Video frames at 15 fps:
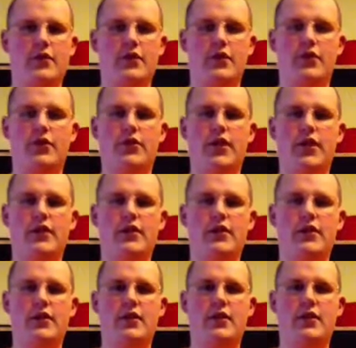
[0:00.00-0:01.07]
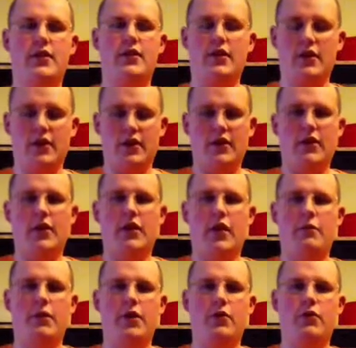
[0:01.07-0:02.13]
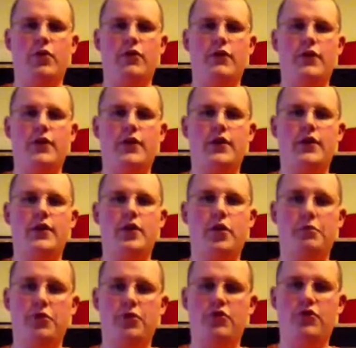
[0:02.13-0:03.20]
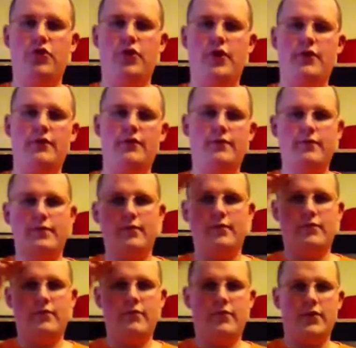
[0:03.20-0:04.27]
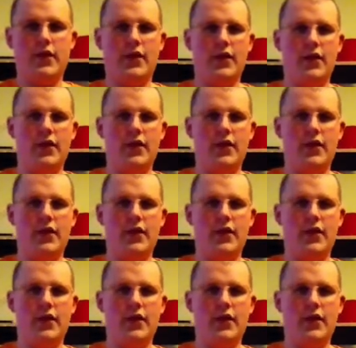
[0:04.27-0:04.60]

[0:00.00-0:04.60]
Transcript: Until then, I'm Nick Wolf. Hope you enjoyed. Take care.